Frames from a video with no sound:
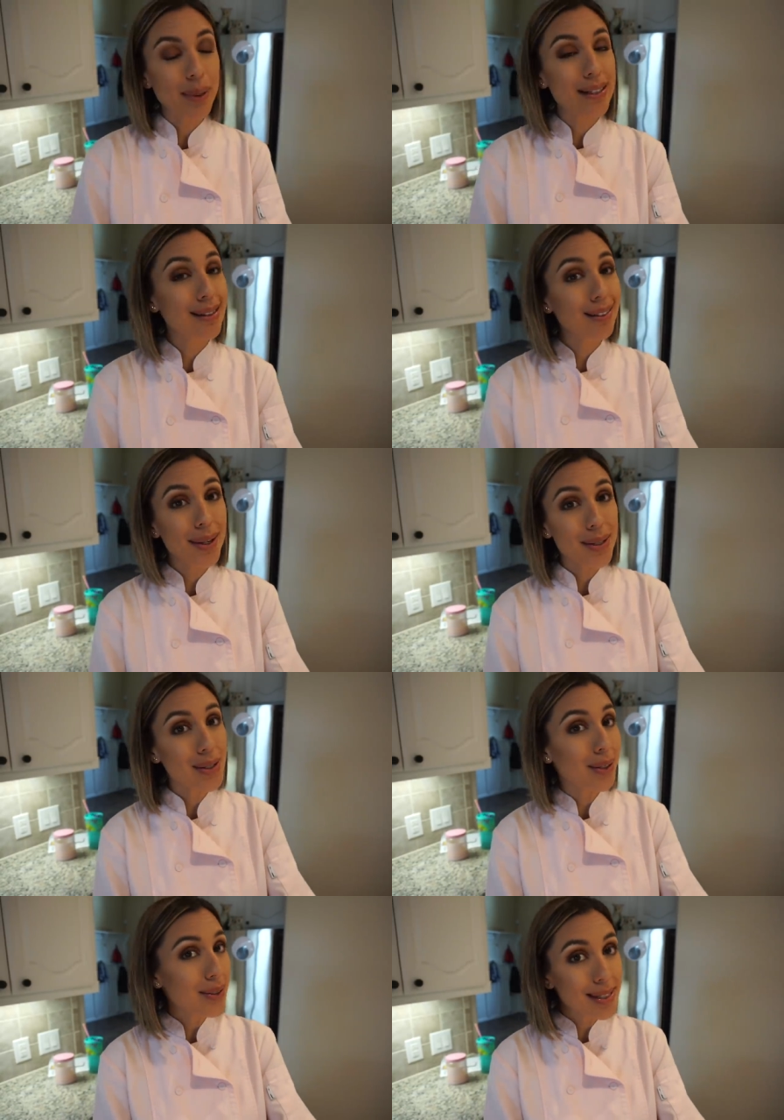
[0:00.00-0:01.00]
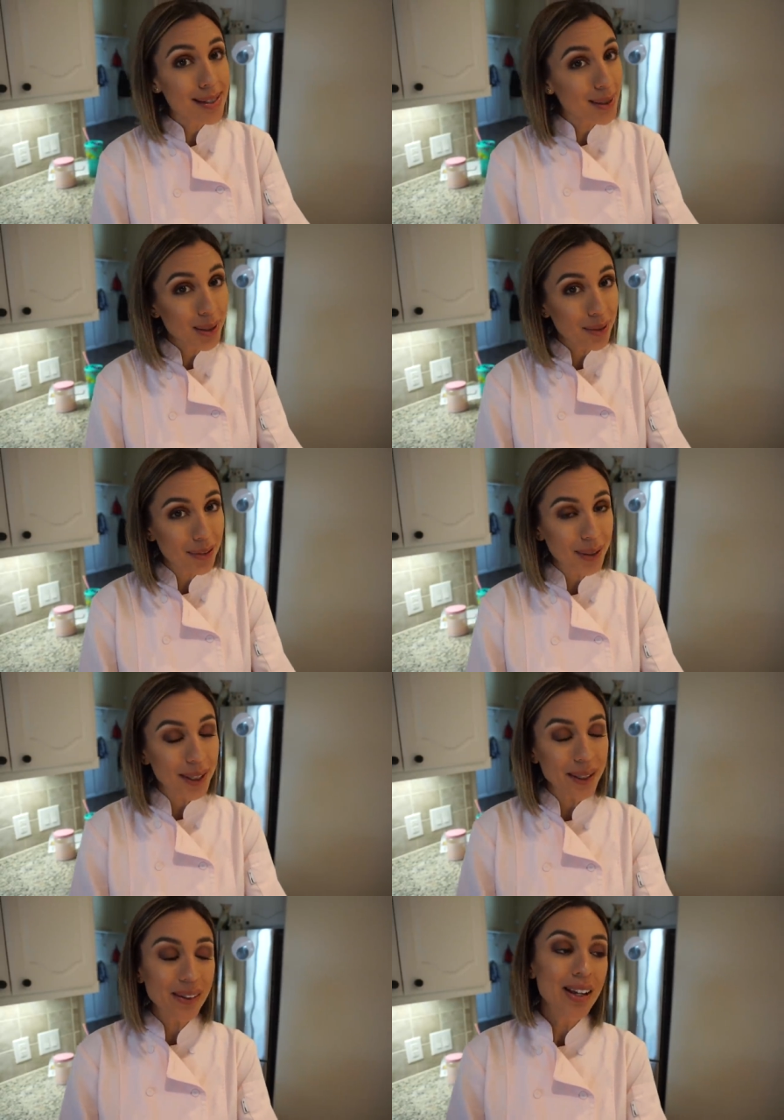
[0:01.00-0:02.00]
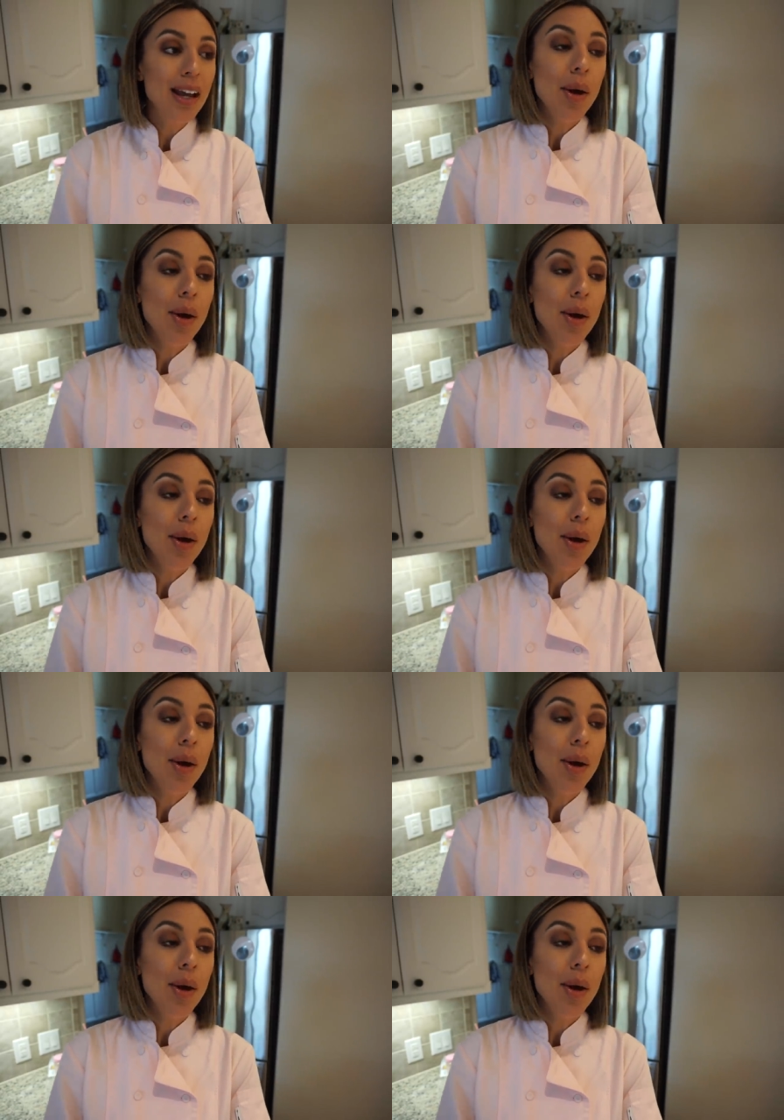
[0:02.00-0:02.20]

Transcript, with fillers: because a lot of salt isn't good for you,